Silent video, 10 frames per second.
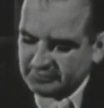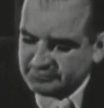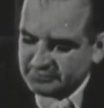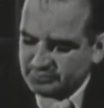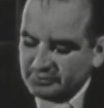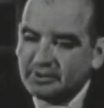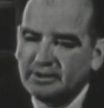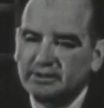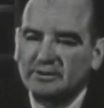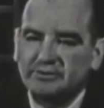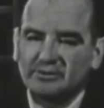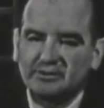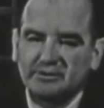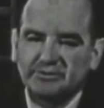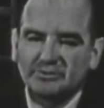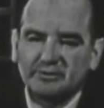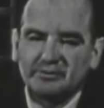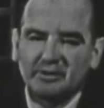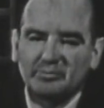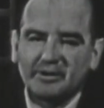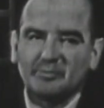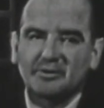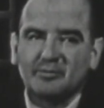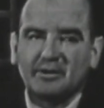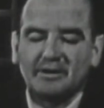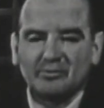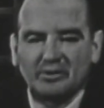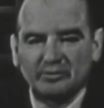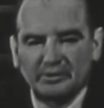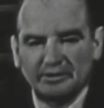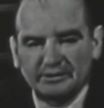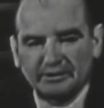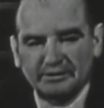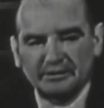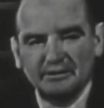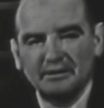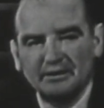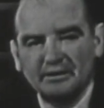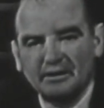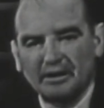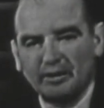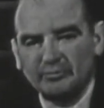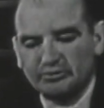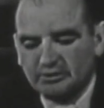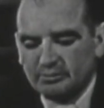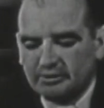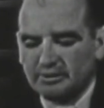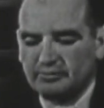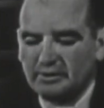justice, we try to get jurors who have not made up their mind one way or the other. I'm sure we could